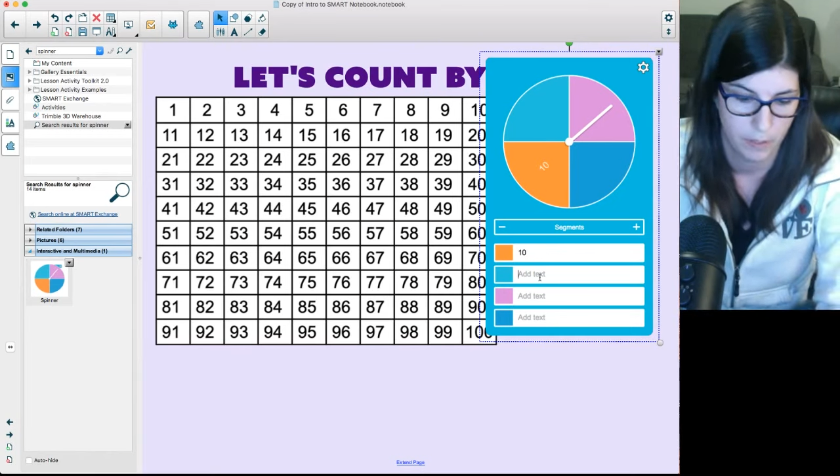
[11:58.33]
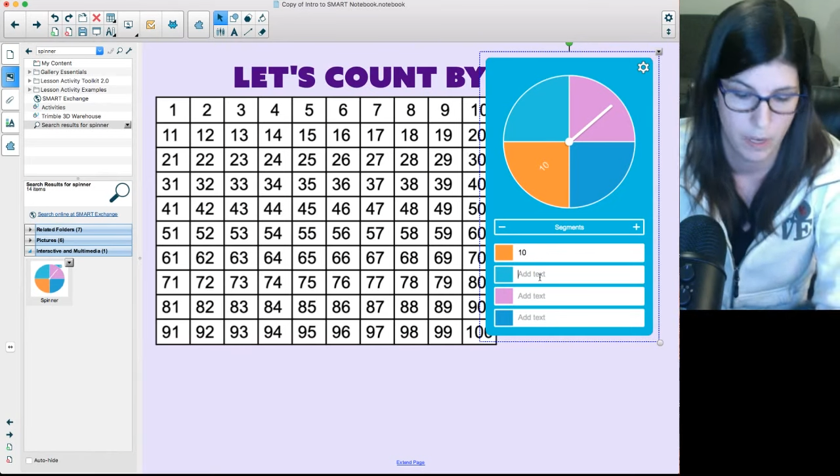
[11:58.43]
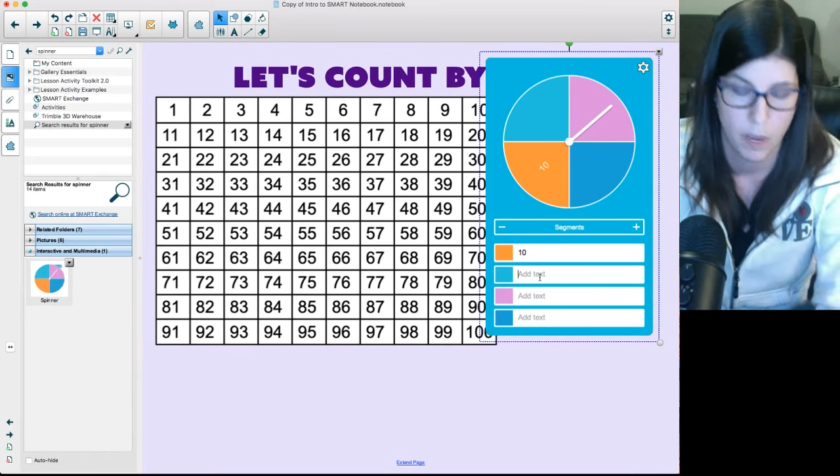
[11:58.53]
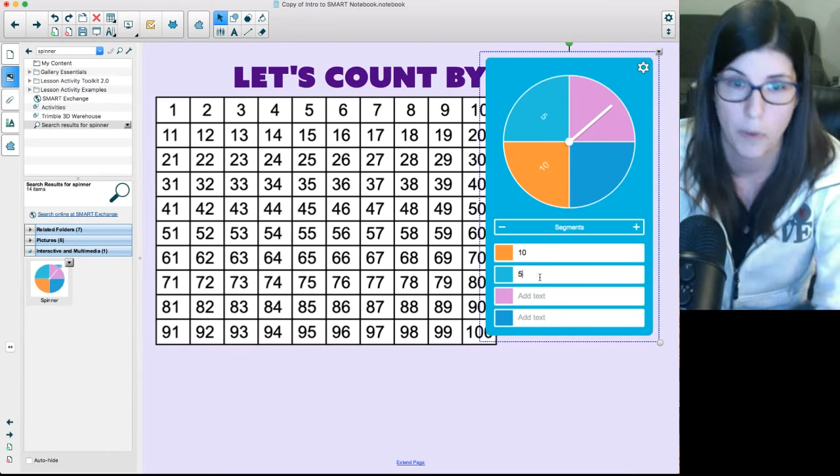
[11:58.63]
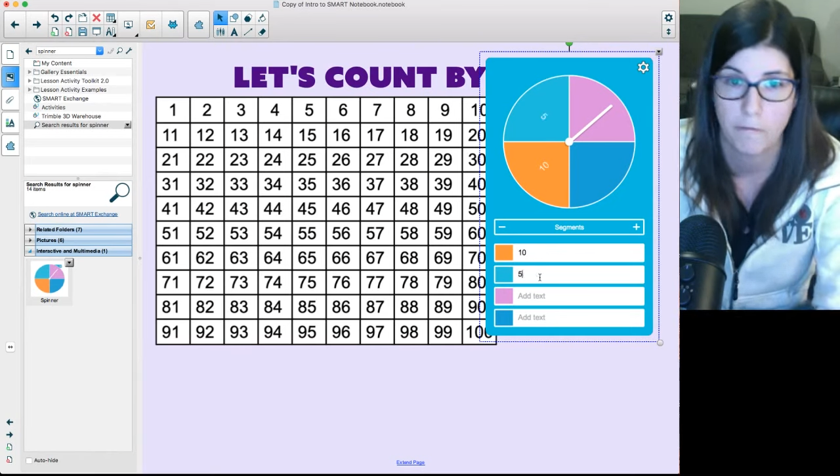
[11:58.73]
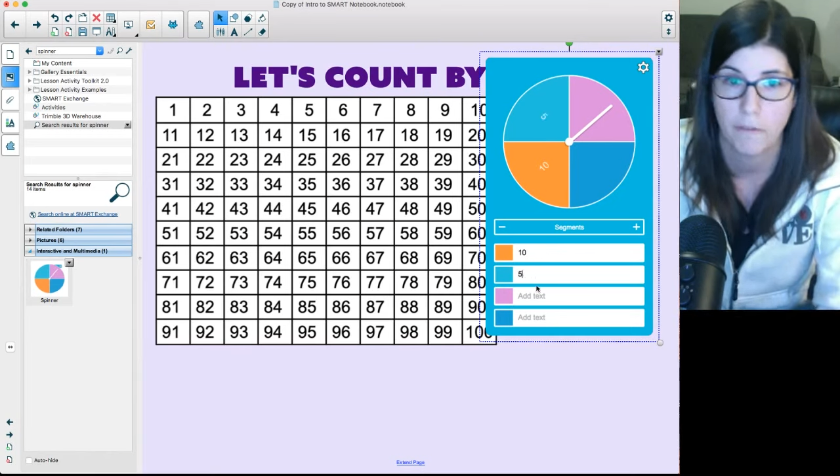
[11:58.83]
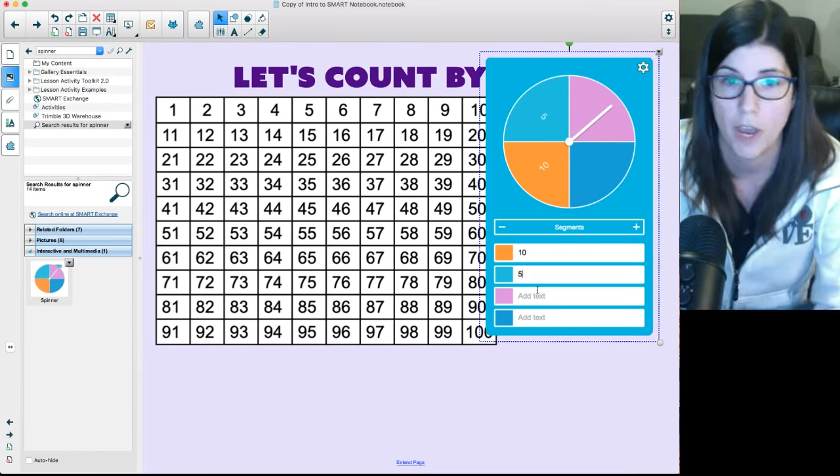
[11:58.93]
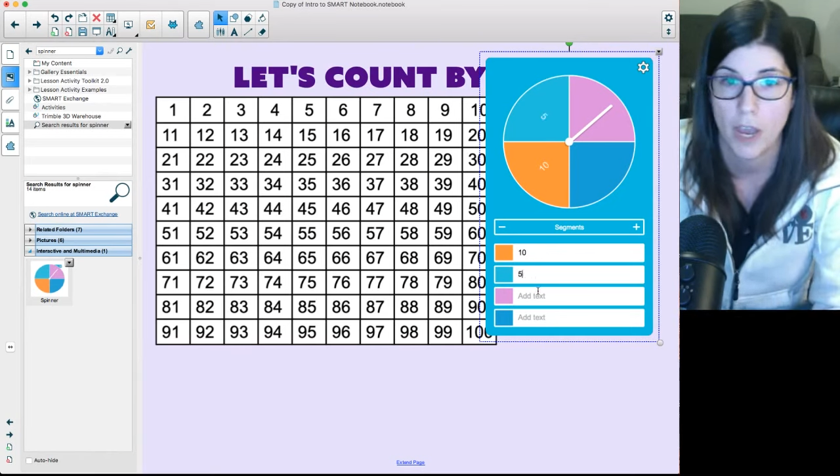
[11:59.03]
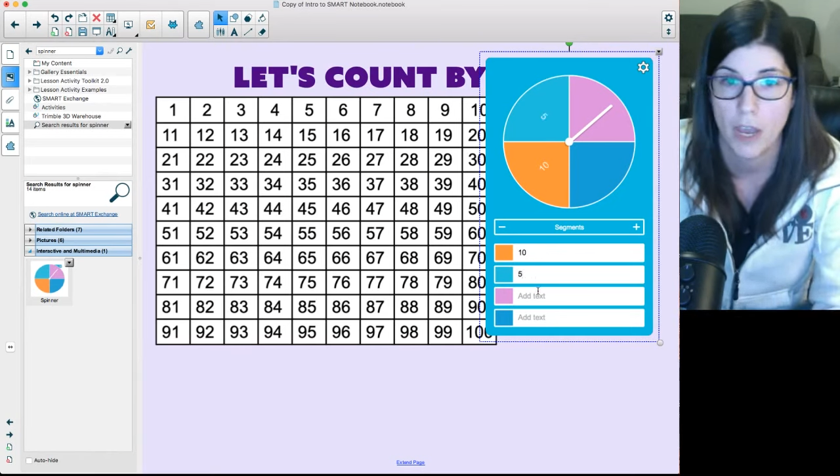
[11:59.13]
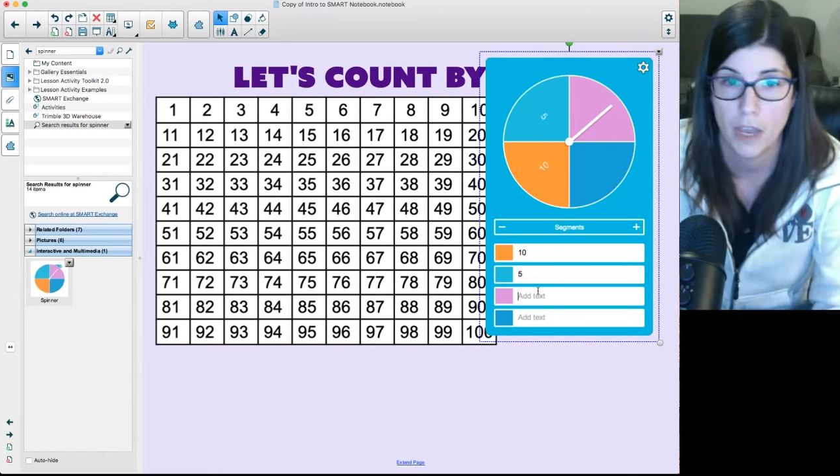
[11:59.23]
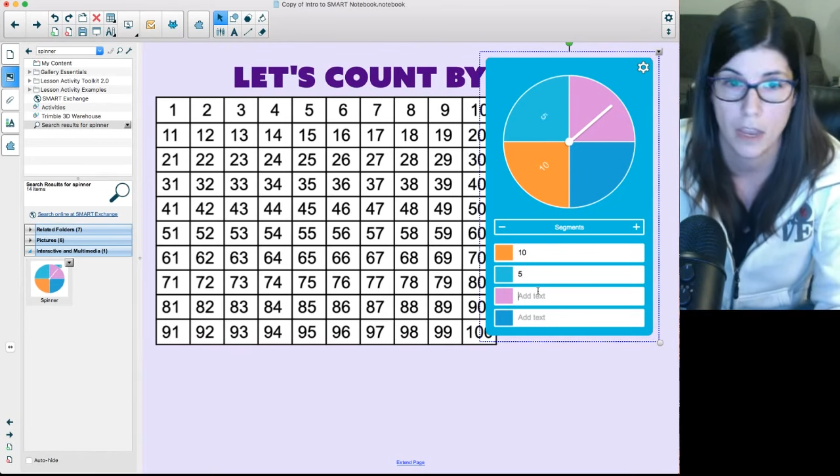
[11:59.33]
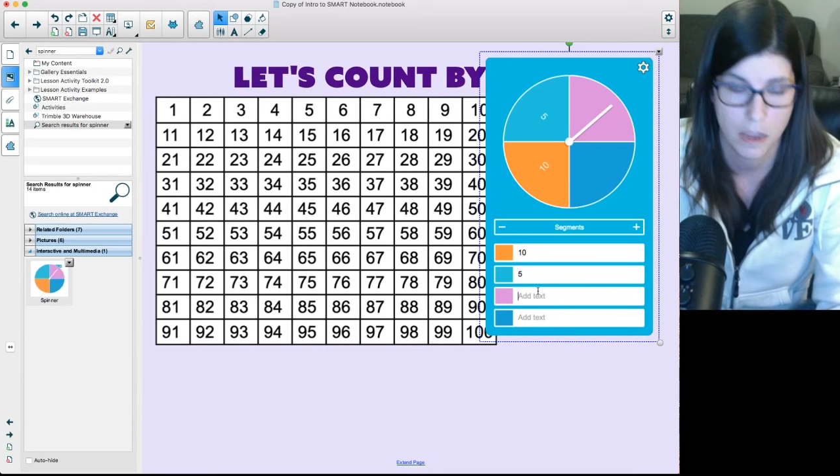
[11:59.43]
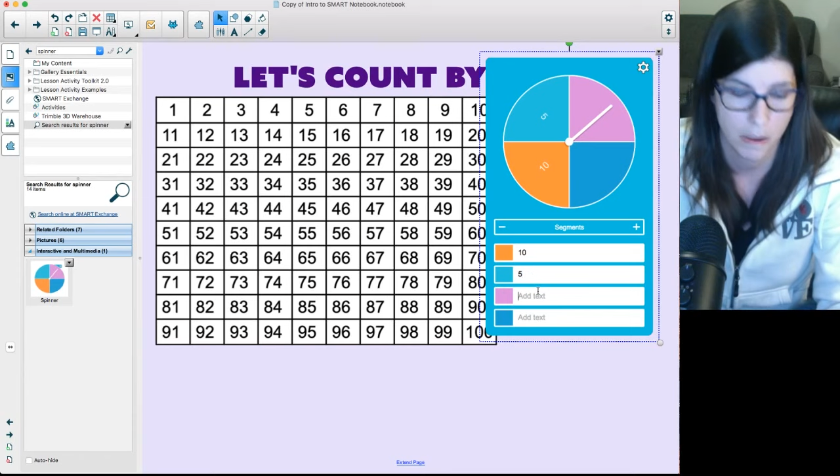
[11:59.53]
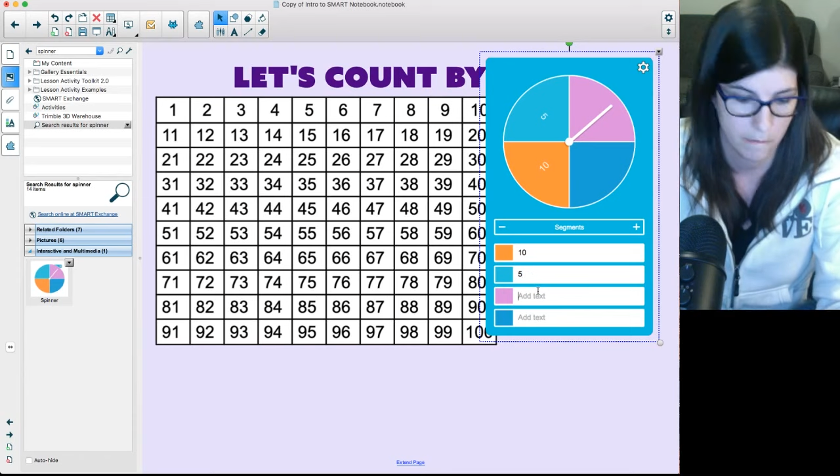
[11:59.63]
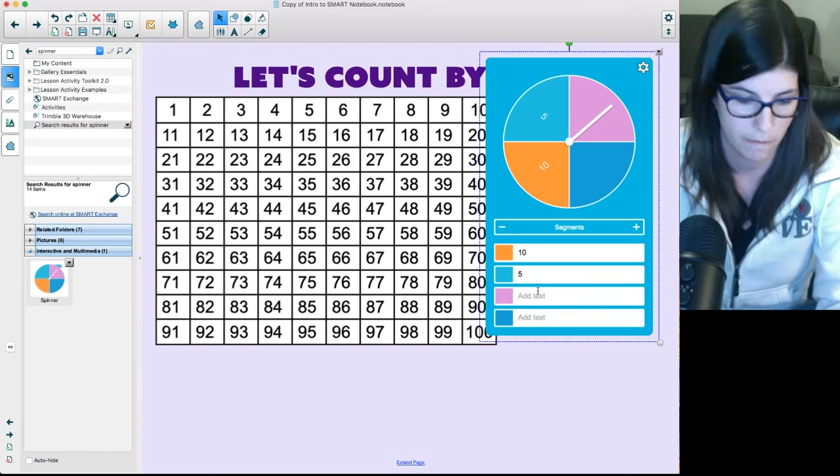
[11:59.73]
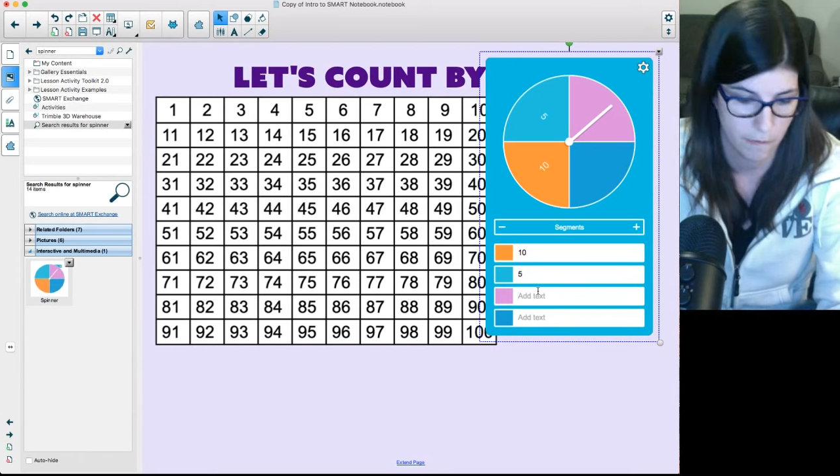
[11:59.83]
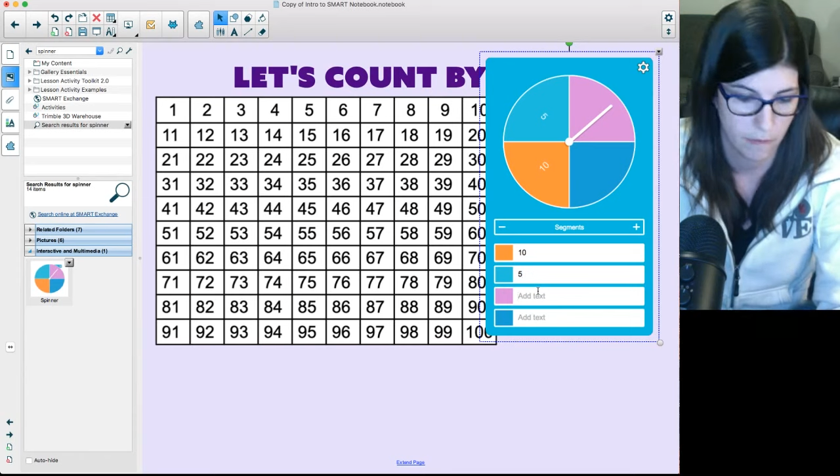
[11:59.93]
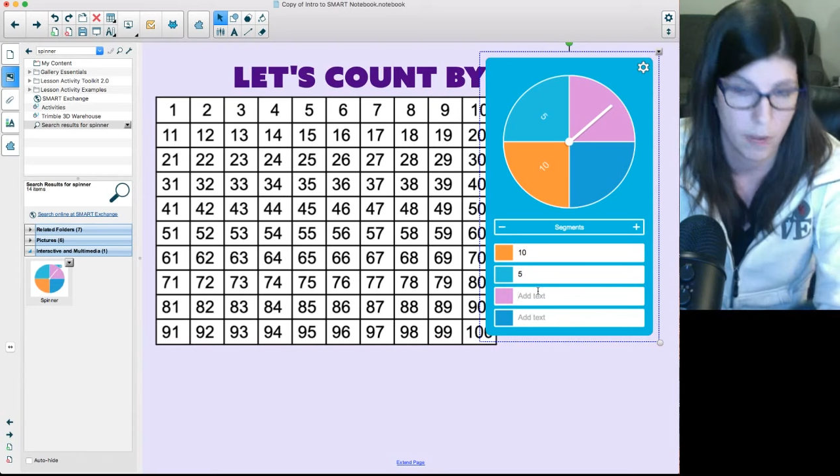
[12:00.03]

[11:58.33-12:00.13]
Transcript: count by 5,